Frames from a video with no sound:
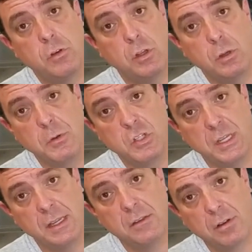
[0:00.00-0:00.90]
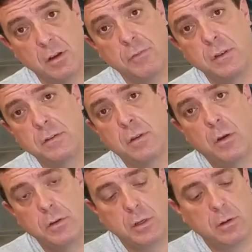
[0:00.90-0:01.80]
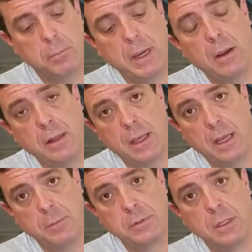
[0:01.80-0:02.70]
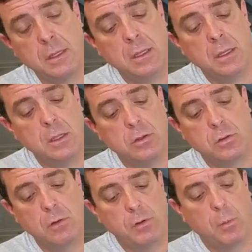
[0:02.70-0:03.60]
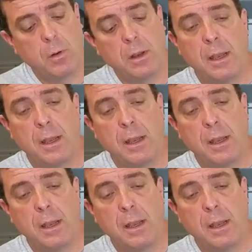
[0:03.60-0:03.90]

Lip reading: your machine surface on your bearing caps. So if you were to